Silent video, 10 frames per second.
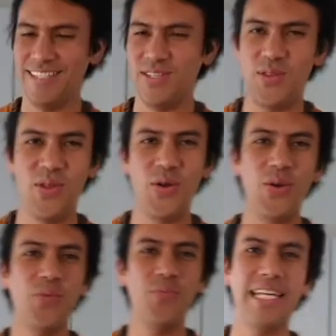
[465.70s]
in the north of
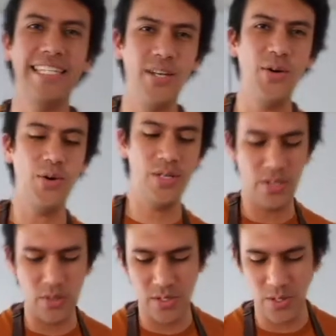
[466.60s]
Mexico it's
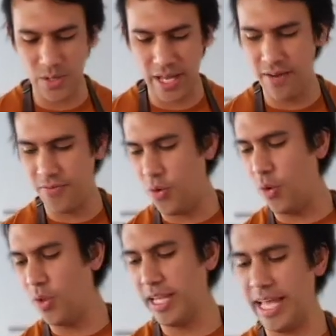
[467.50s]
also kind of
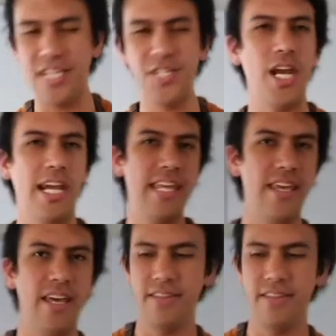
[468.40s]
called cachanilla.